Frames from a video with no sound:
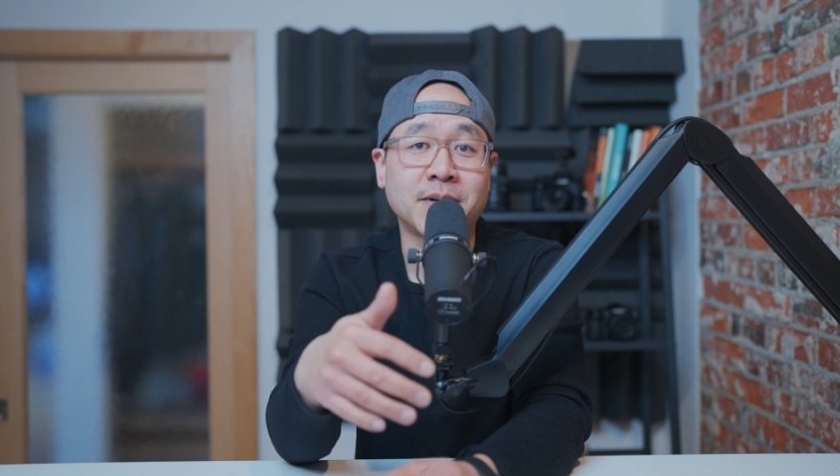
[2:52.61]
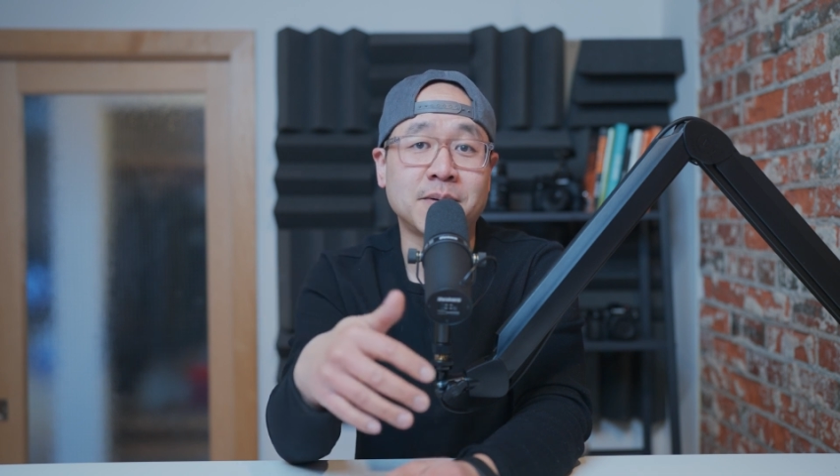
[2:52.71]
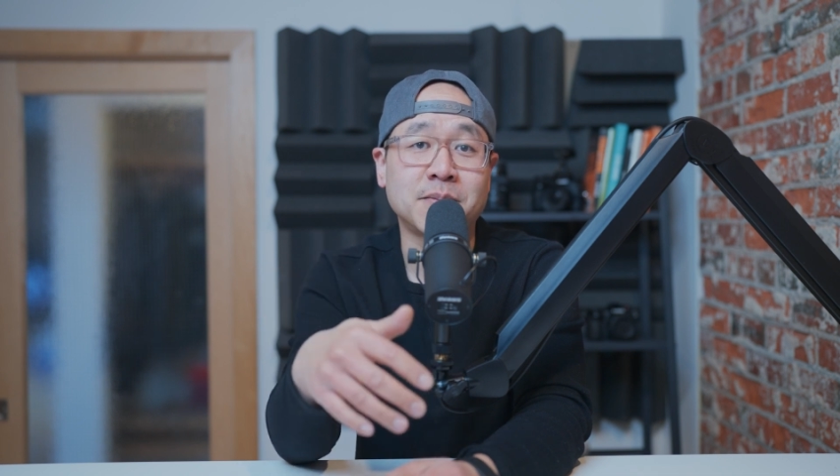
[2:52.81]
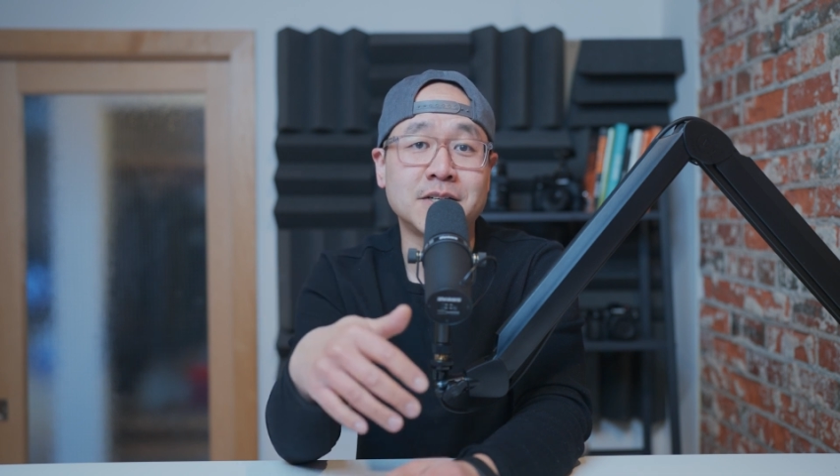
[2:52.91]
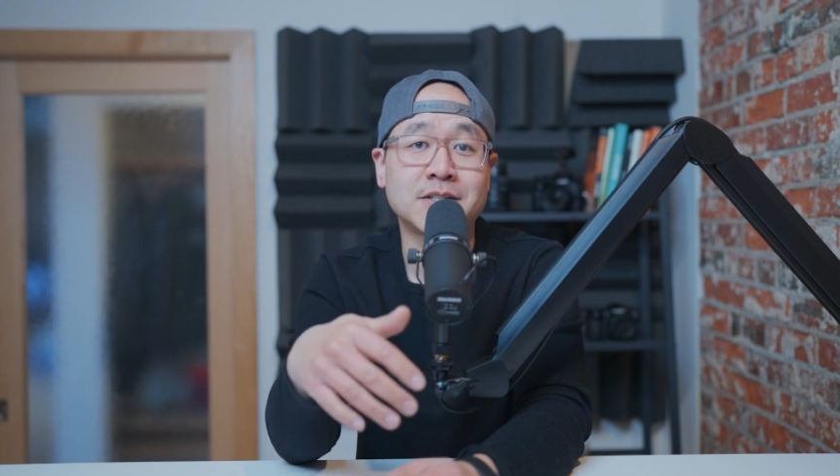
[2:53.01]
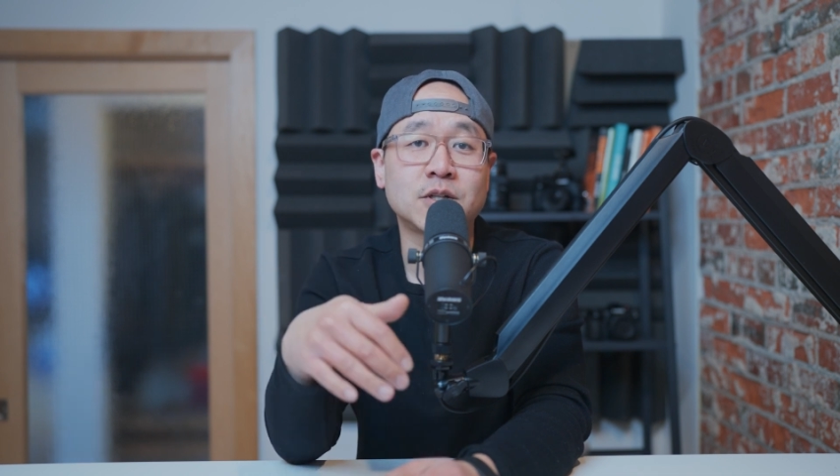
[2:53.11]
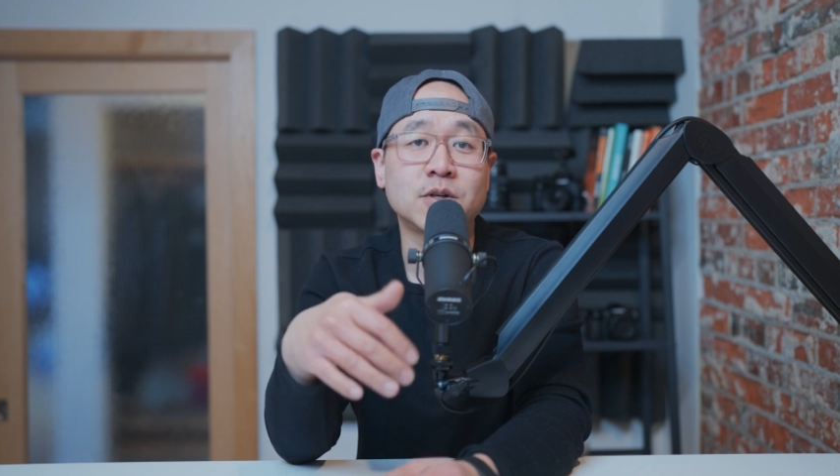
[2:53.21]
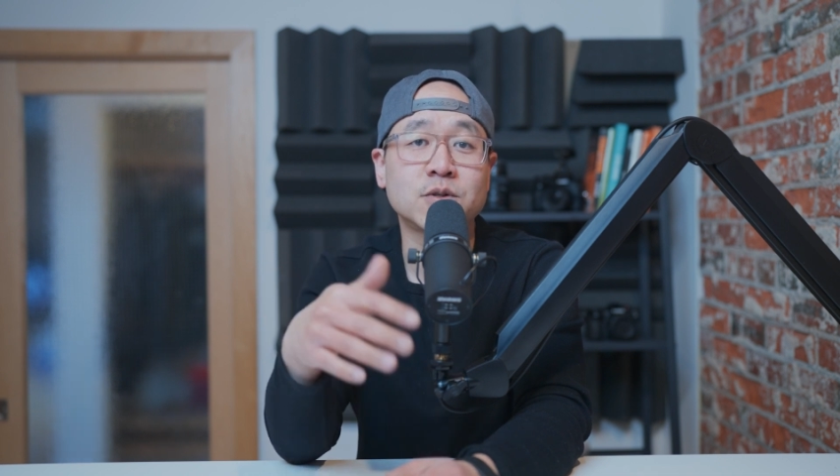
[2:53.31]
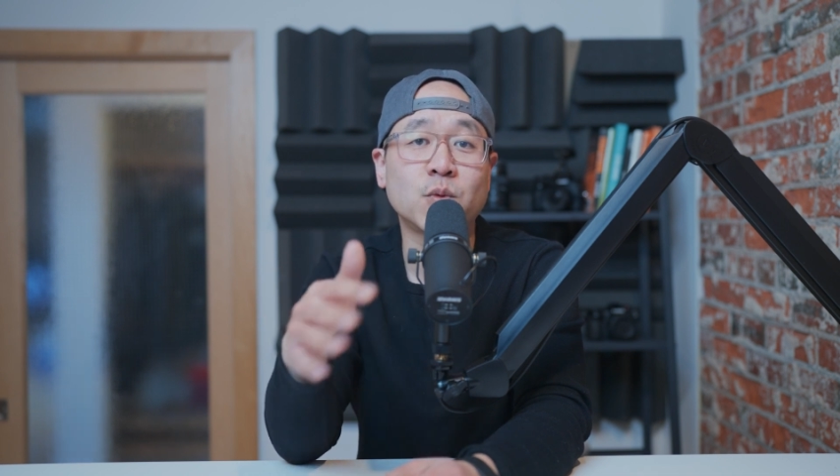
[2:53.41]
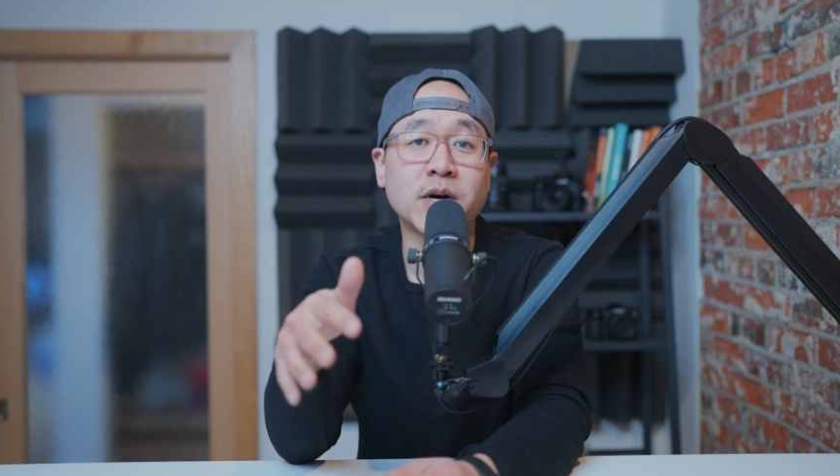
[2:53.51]
companies
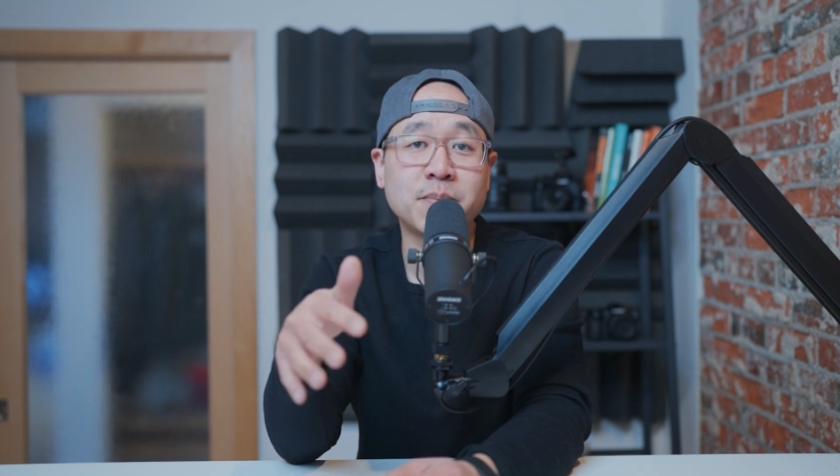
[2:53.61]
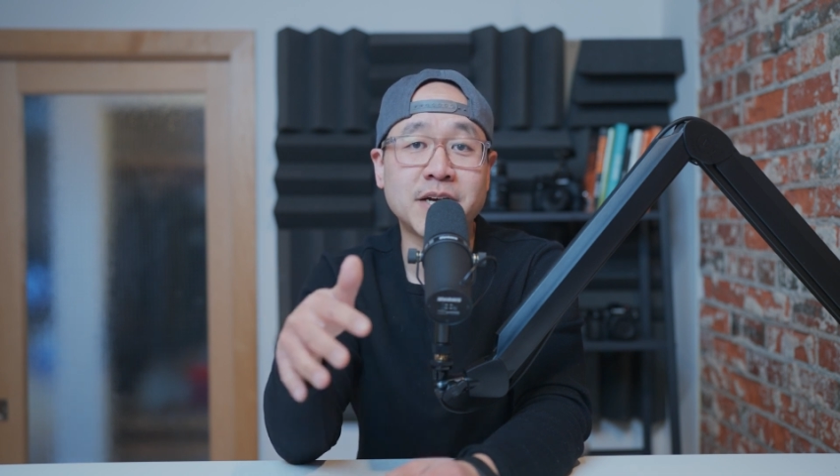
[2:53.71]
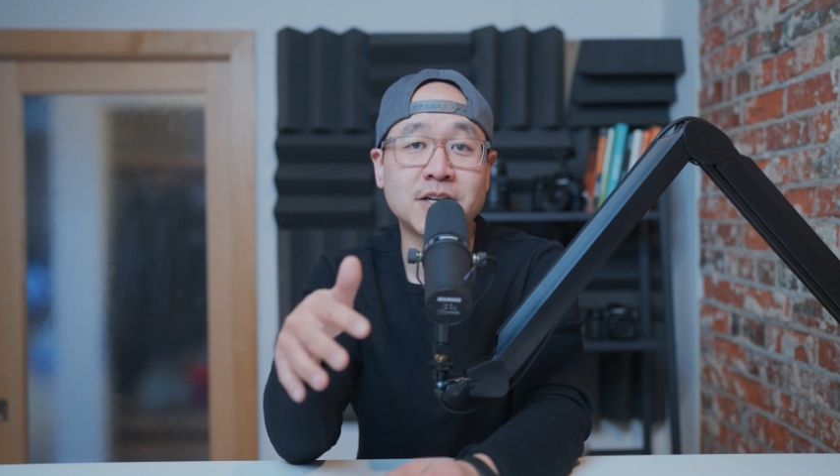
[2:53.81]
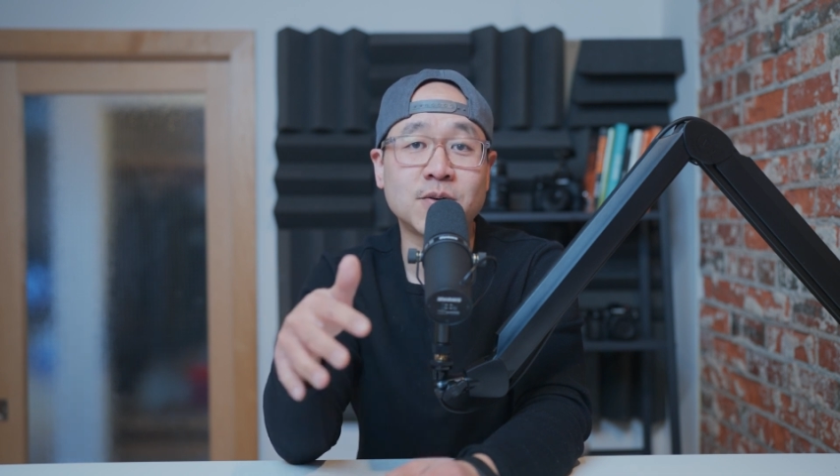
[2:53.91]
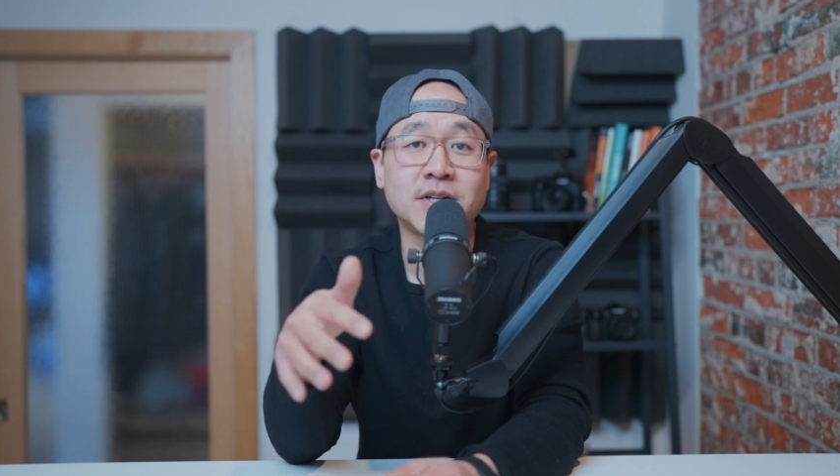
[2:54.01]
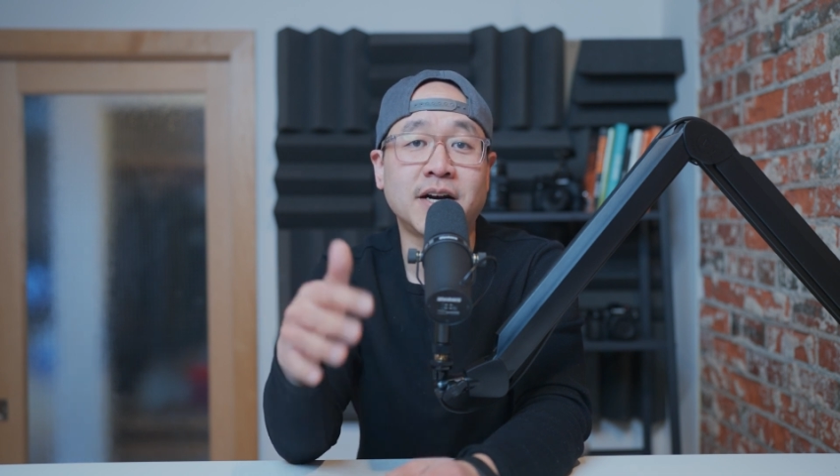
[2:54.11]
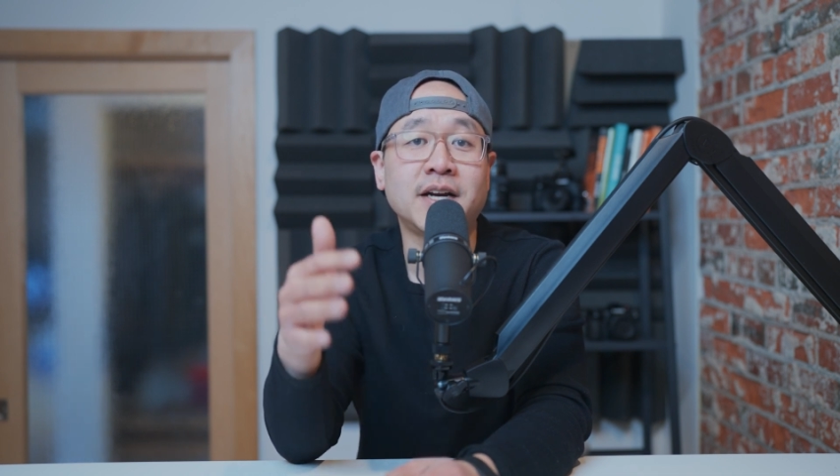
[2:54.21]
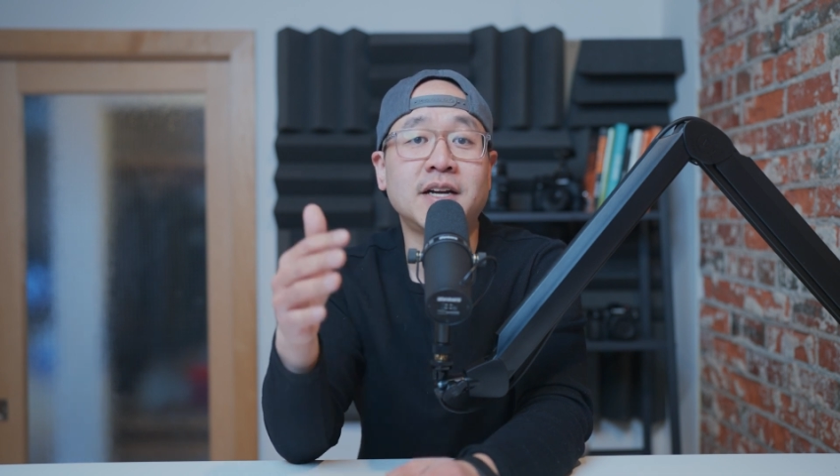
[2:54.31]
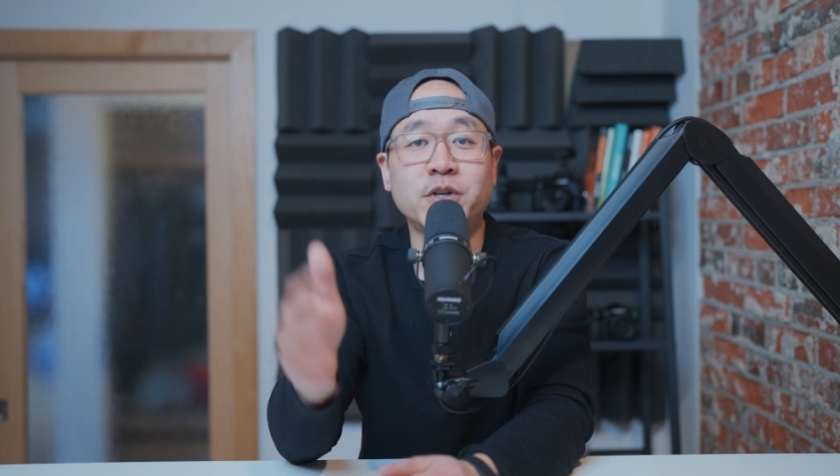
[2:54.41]
close one big new client,